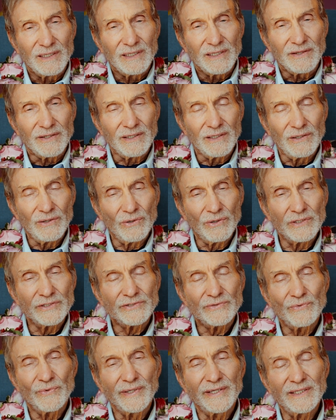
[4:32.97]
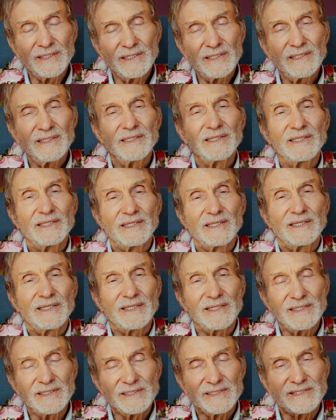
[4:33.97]
the Lord's will
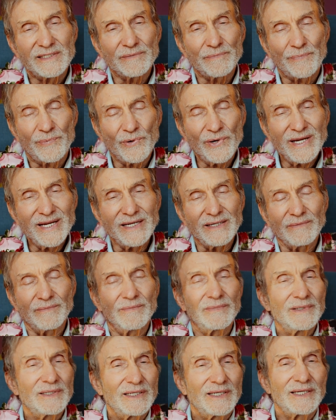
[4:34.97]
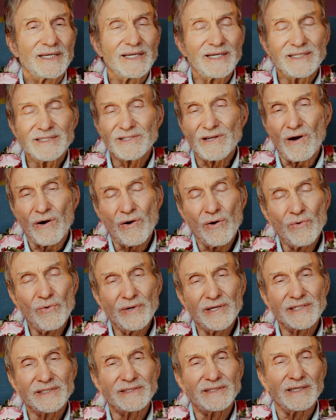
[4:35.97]
is supreme. It is
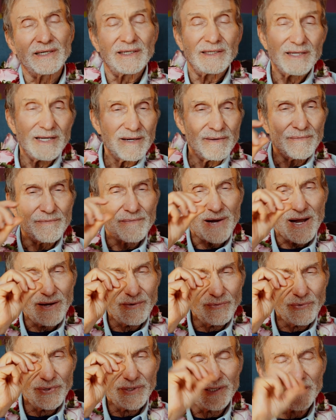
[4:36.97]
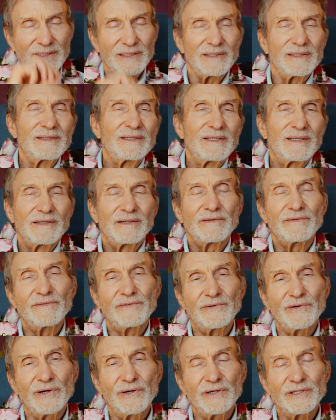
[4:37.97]
always done. My will,
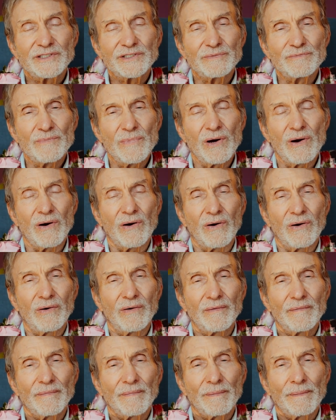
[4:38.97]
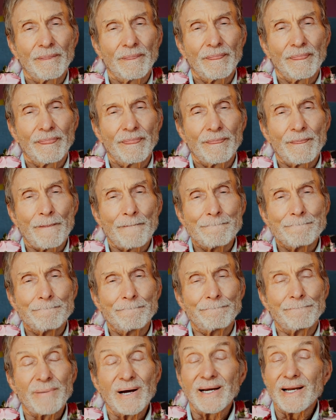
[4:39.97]
very small,
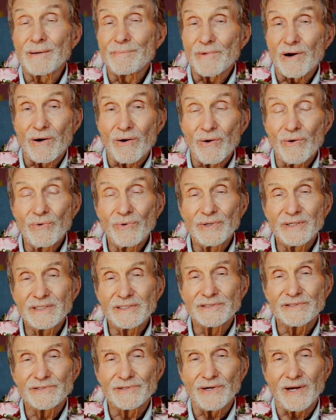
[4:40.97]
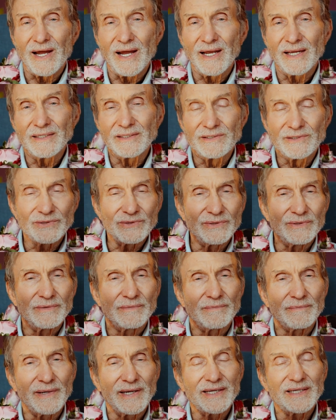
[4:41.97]
but I'm always trying to
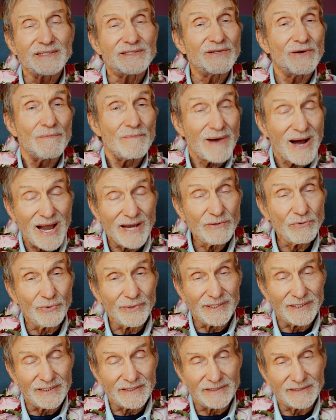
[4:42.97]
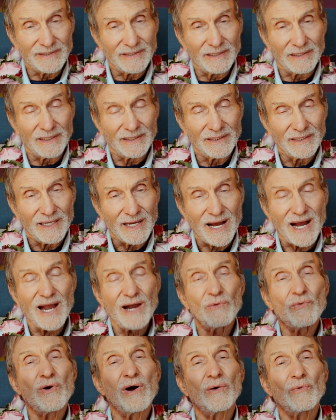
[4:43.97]
make it so my will is done.
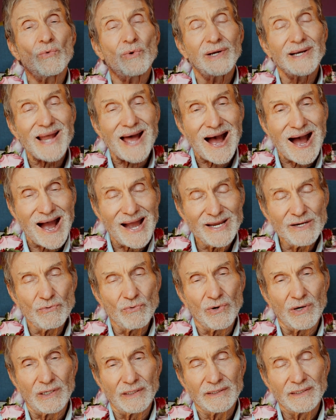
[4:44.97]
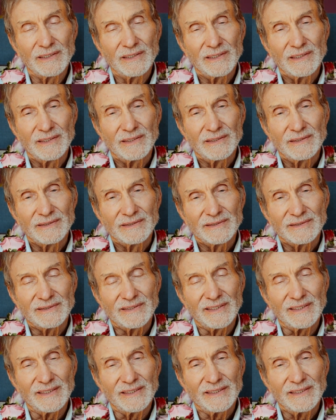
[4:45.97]
I want what I want.
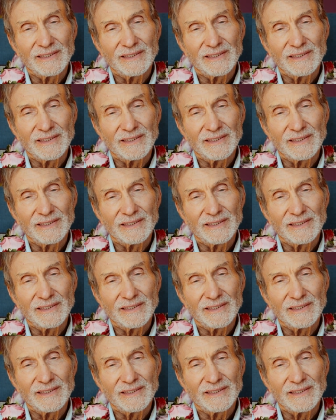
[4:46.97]
See,